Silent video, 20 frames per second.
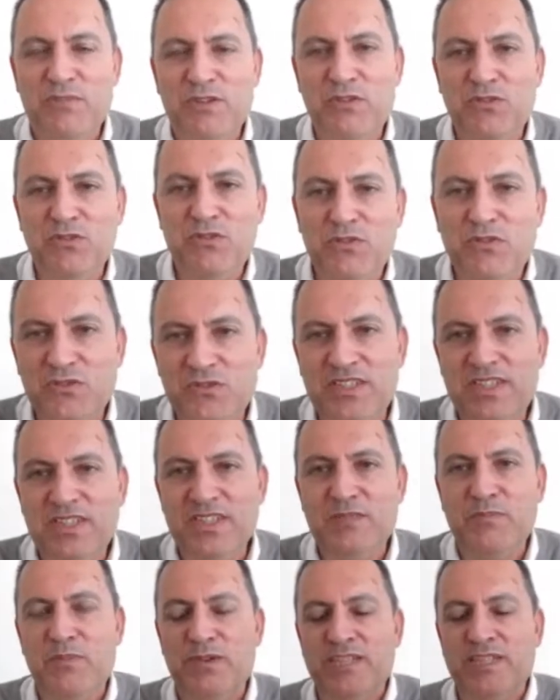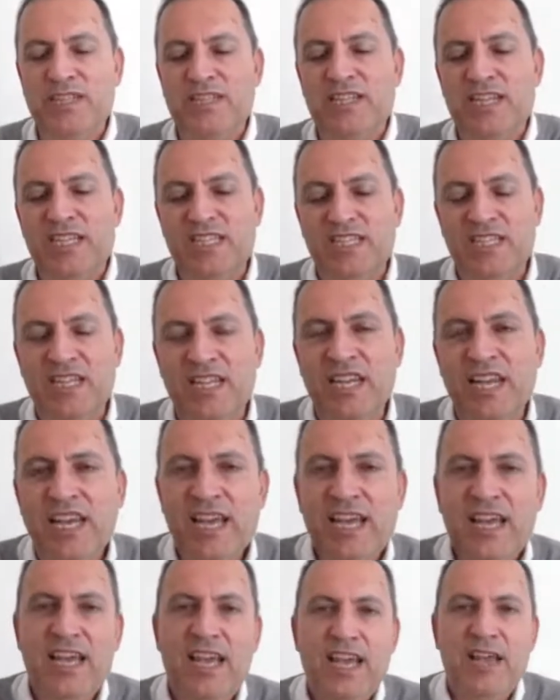but to use this presentation
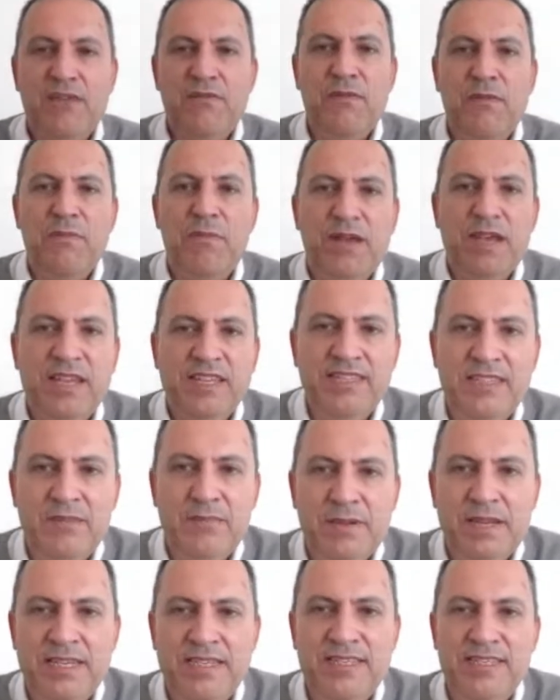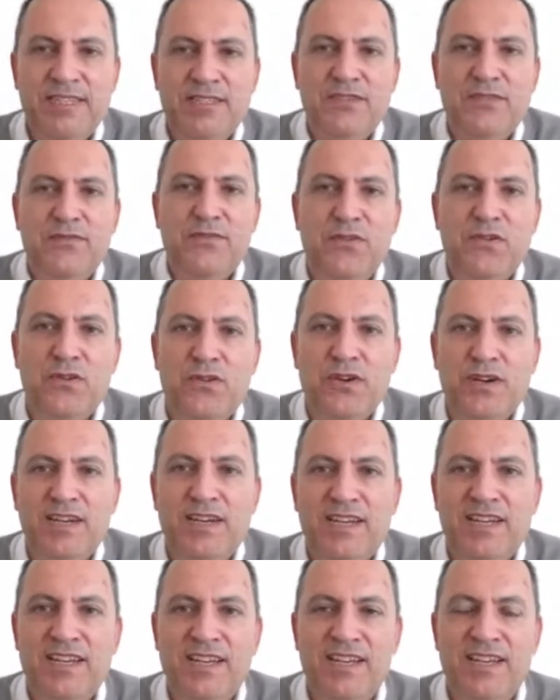as a basis for
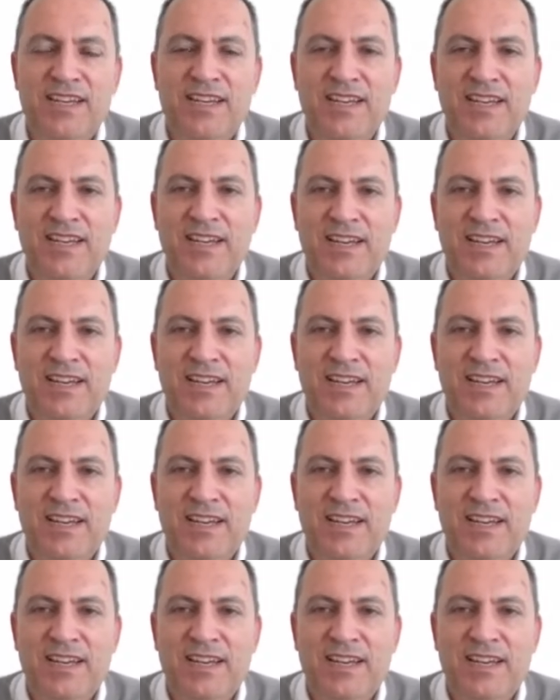a